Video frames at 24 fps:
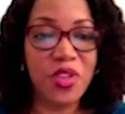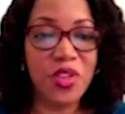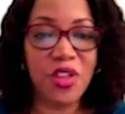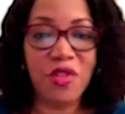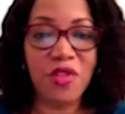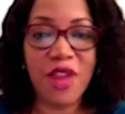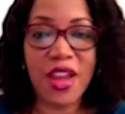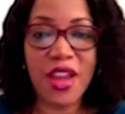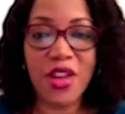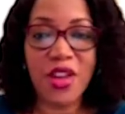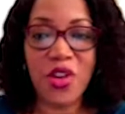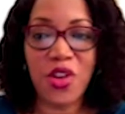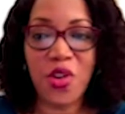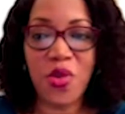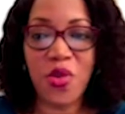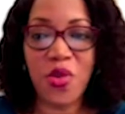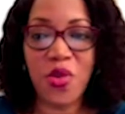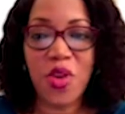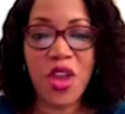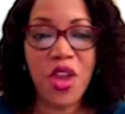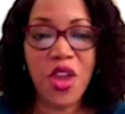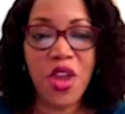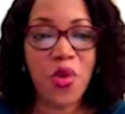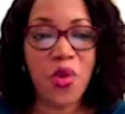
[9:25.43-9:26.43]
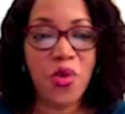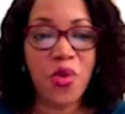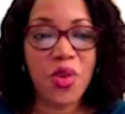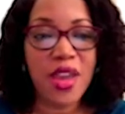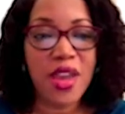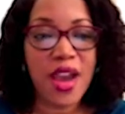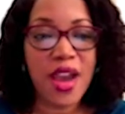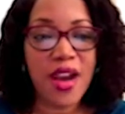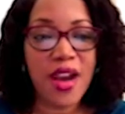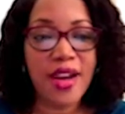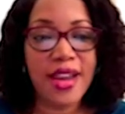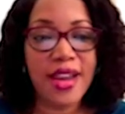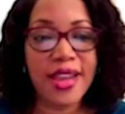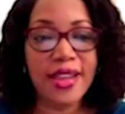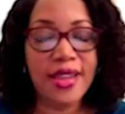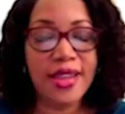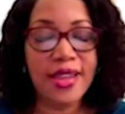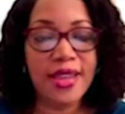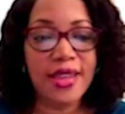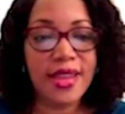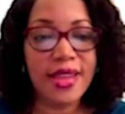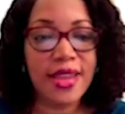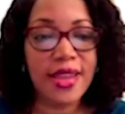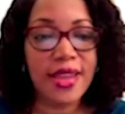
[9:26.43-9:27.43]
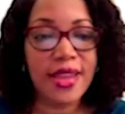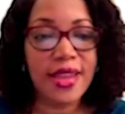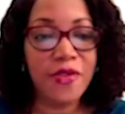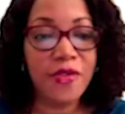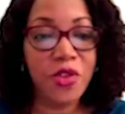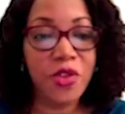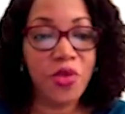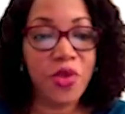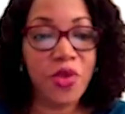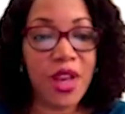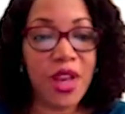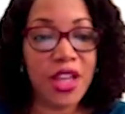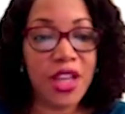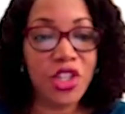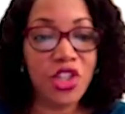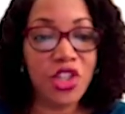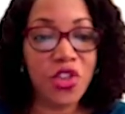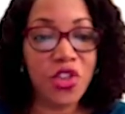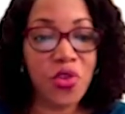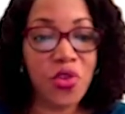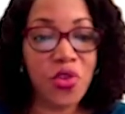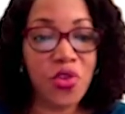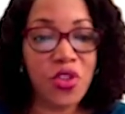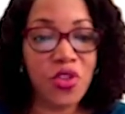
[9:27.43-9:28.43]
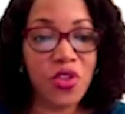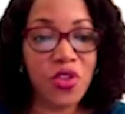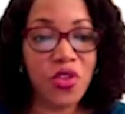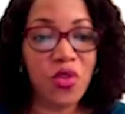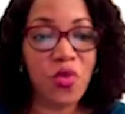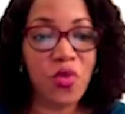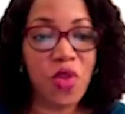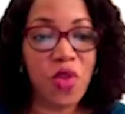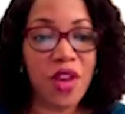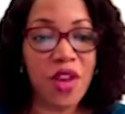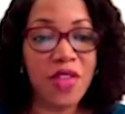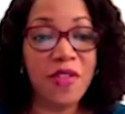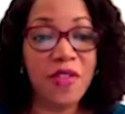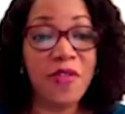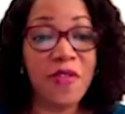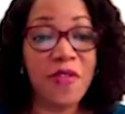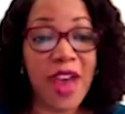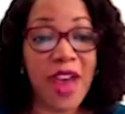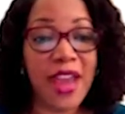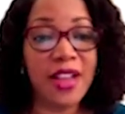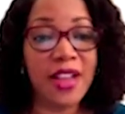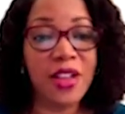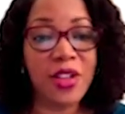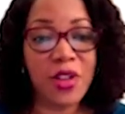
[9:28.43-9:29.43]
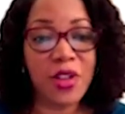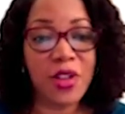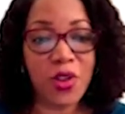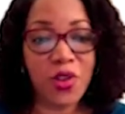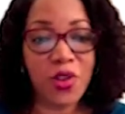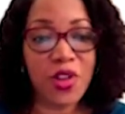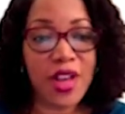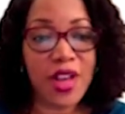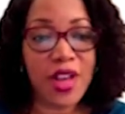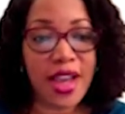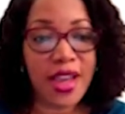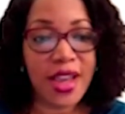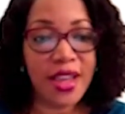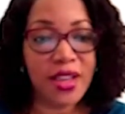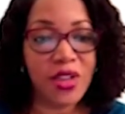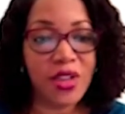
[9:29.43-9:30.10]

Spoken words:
So right now we are in the view that shows you what the files look like.